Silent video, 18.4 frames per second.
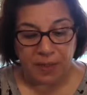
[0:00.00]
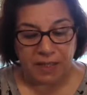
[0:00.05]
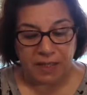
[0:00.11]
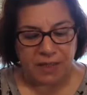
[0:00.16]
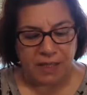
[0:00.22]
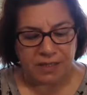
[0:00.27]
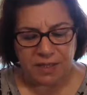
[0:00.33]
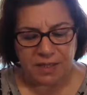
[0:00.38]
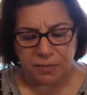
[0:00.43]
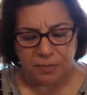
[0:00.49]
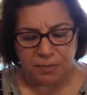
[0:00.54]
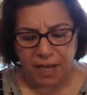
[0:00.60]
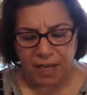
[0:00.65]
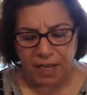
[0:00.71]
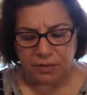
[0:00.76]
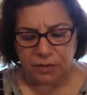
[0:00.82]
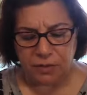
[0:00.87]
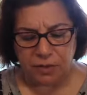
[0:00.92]
It doesn't
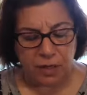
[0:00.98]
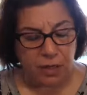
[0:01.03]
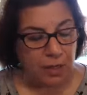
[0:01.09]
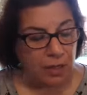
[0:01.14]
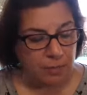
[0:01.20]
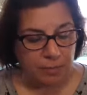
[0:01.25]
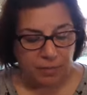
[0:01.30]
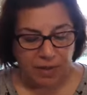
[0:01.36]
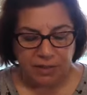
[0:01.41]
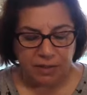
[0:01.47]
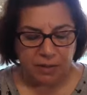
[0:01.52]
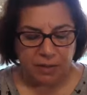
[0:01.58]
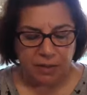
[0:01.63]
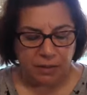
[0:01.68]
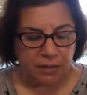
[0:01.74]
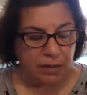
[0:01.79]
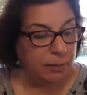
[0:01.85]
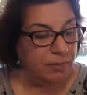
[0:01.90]
matter. But
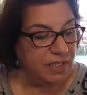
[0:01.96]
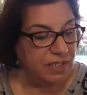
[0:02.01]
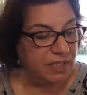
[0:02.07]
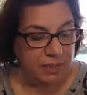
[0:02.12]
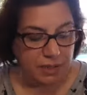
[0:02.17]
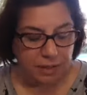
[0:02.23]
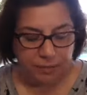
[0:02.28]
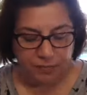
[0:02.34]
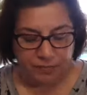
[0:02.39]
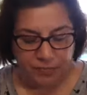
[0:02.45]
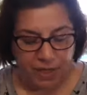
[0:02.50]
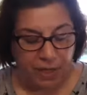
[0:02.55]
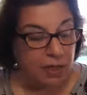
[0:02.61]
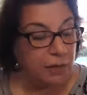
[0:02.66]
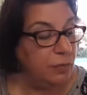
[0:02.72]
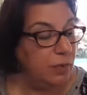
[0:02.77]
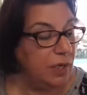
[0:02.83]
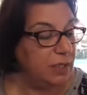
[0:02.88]
let me see.
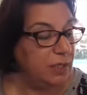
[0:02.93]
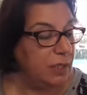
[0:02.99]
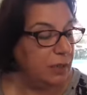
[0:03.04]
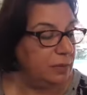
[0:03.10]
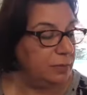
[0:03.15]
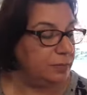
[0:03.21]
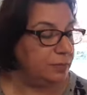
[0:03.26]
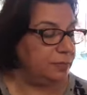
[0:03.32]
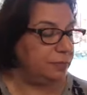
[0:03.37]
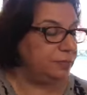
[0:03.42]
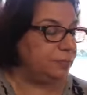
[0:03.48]
I wanna.